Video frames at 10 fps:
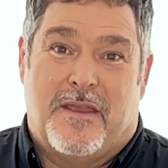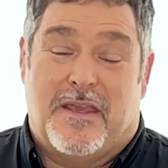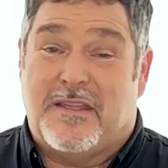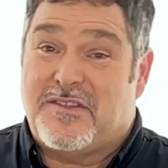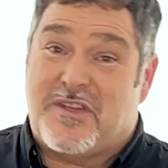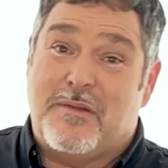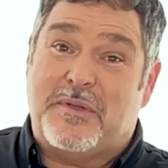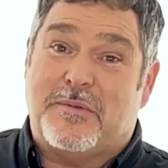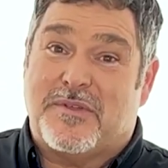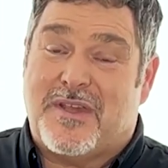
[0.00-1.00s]
And then some
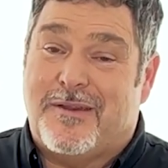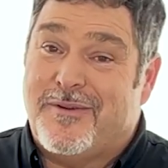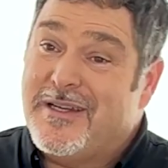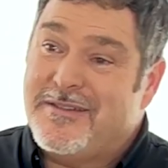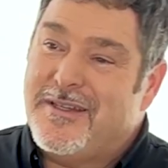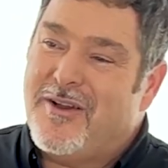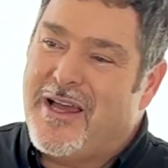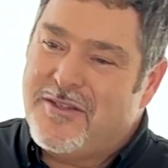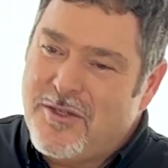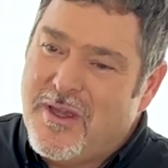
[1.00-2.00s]
people say, well, you know,
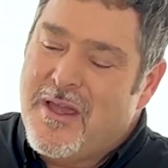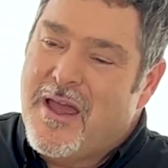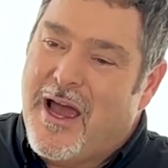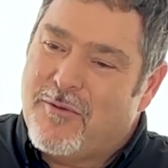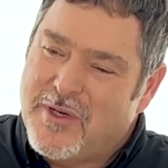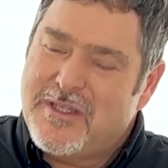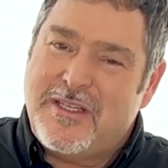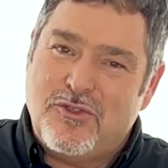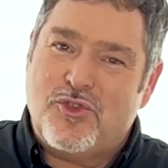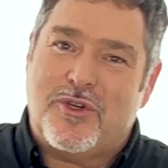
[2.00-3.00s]
I, I really
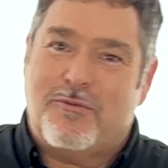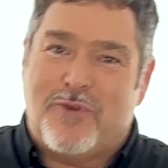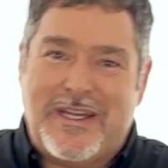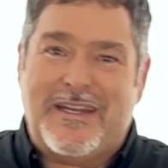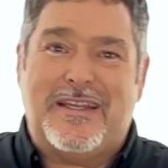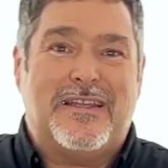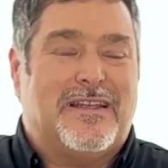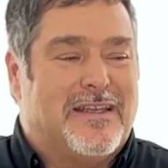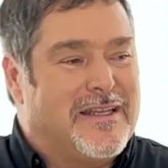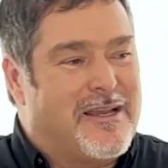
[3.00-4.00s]
enjoy reading,
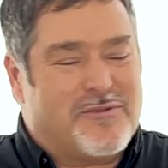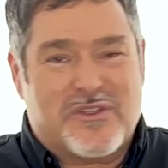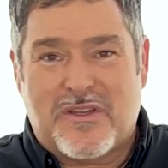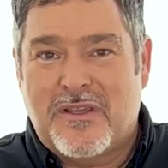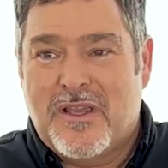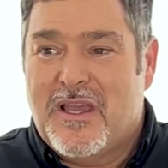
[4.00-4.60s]
and I was,